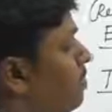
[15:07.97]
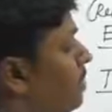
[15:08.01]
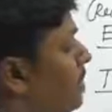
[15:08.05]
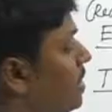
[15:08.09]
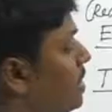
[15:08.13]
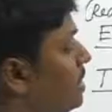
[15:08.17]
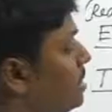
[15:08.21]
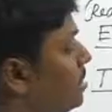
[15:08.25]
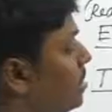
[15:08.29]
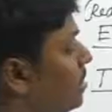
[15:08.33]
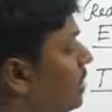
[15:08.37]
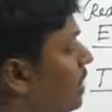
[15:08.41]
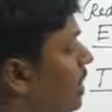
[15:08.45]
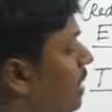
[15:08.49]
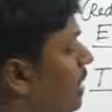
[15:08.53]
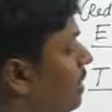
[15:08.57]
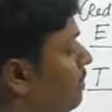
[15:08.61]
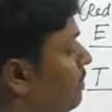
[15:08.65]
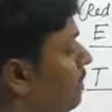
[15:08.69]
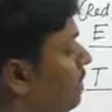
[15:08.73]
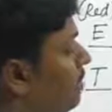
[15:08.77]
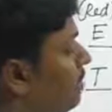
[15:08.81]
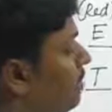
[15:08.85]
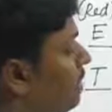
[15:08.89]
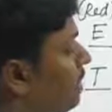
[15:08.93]
P should like
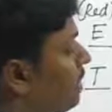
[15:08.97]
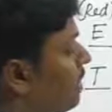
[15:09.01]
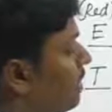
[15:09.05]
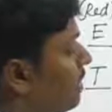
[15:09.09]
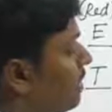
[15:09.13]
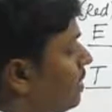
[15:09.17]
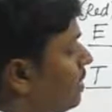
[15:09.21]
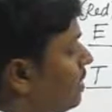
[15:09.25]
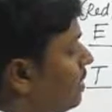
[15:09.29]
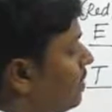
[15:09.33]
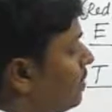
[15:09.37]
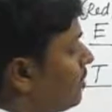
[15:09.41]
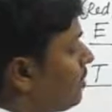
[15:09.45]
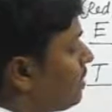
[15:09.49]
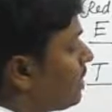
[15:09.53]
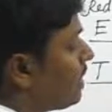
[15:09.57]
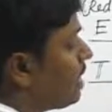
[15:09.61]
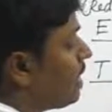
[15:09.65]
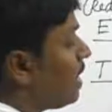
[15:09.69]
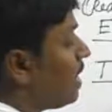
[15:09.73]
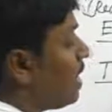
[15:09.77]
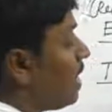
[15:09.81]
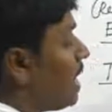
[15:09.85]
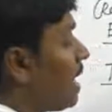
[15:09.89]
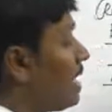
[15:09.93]
purple color.
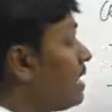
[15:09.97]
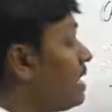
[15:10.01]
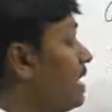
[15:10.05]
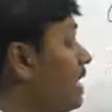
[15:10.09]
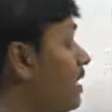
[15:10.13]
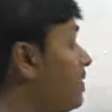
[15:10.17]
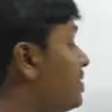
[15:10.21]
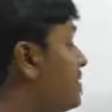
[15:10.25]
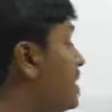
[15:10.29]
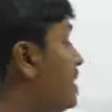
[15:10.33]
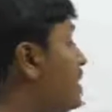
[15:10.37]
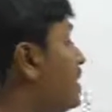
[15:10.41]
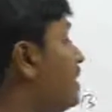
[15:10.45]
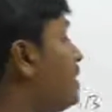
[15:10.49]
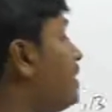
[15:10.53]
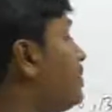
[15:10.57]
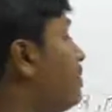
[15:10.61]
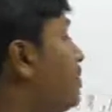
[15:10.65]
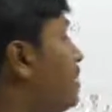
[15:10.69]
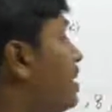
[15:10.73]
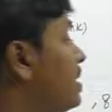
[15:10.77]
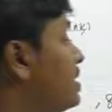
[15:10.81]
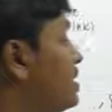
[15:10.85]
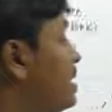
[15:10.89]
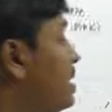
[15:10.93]
And they have said that the
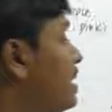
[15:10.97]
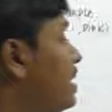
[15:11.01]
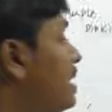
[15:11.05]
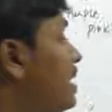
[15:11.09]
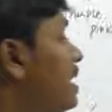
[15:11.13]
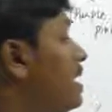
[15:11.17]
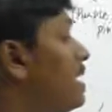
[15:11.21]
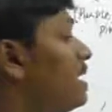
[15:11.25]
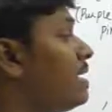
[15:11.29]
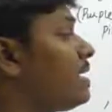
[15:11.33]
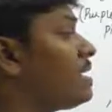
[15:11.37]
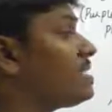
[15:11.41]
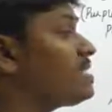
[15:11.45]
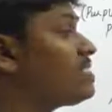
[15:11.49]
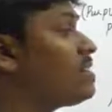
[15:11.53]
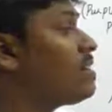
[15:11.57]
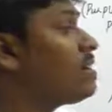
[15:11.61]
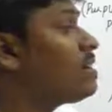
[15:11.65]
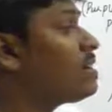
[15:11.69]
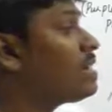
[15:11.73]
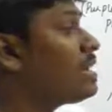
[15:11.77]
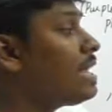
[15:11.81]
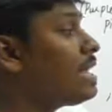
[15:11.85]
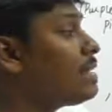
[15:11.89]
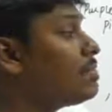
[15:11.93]
person T does
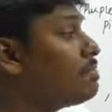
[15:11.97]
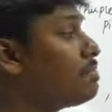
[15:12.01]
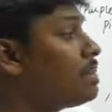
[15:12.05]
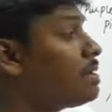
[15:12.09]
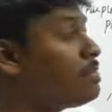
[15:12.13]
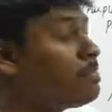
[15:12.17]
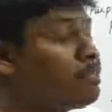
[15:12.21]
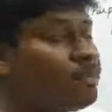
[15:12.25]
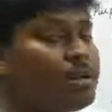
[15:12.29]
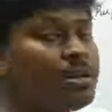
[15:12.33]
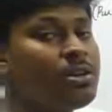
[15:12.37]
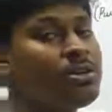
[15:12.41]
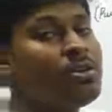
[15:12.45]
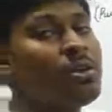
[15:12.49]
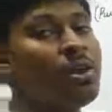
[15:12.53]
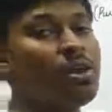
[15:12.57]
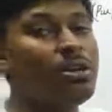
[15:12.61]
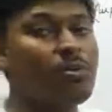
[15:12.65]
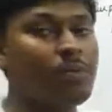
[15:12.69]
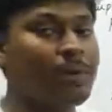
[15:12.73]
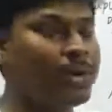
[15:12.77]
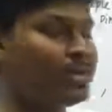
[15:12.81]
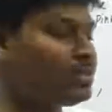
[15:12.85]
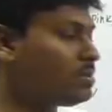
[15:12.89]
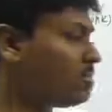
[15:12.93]
not like purple
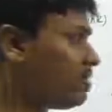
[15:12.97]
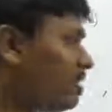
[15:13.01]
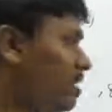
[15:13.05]
nor white, so